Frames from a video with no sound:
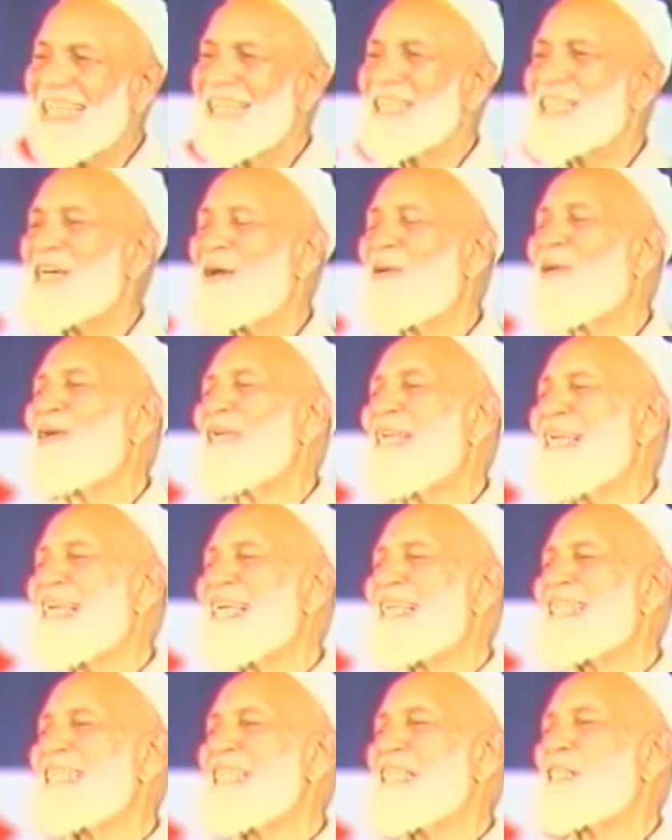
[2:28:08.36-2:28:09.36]
His
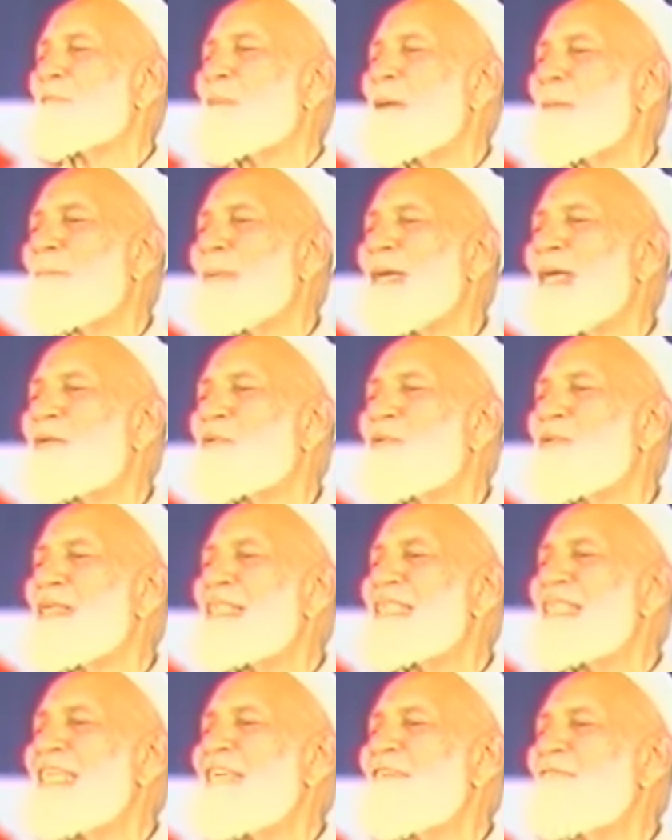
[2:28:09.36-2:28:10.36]
Holiness is prepared to
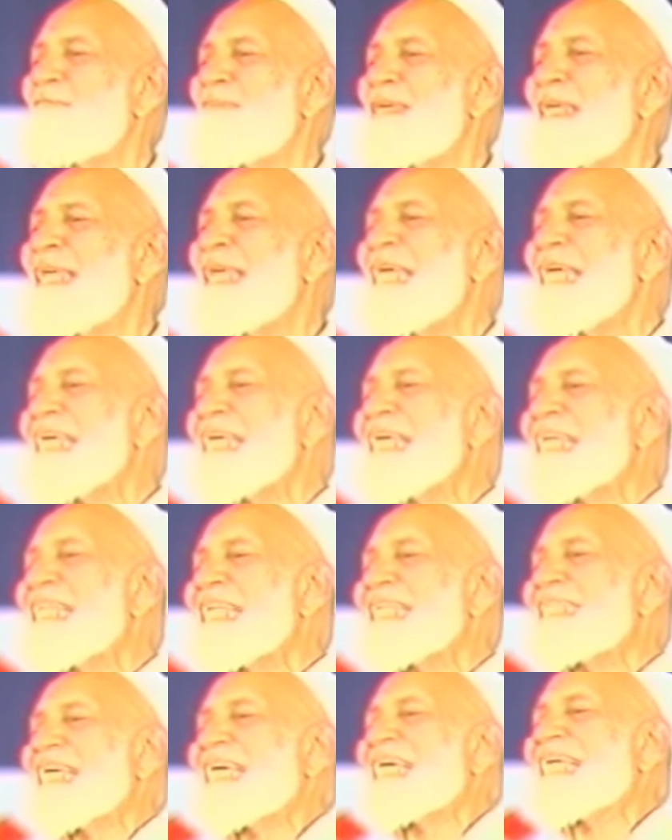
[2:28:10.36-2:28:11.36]
receive me in
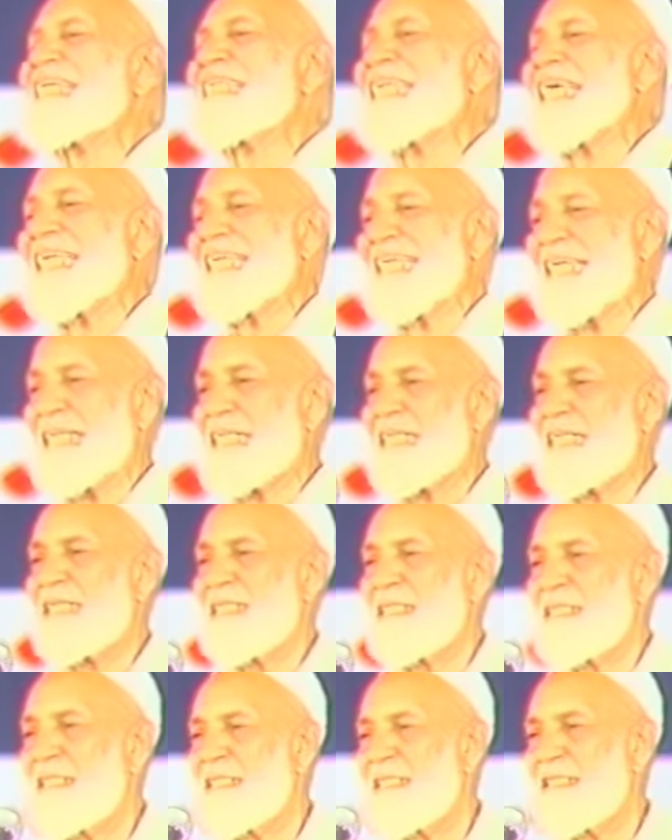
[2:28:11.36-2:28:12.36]
the secretariat.
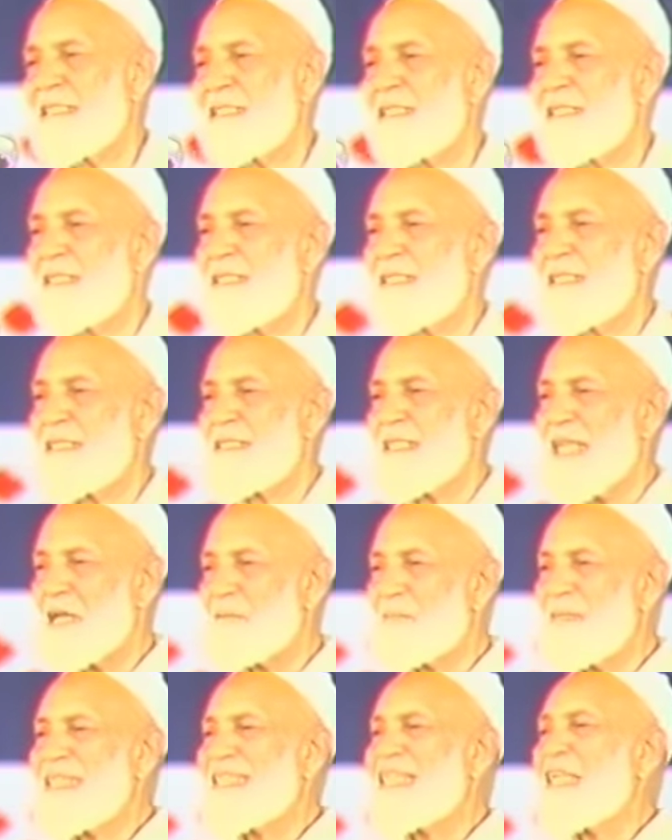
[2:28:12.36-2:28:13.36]

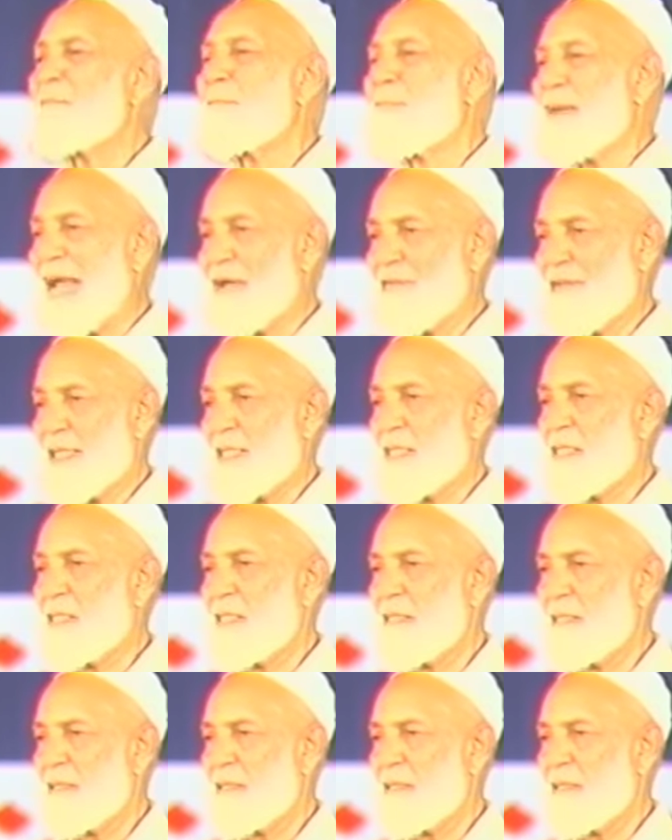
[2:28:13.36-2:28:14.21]
That means in private.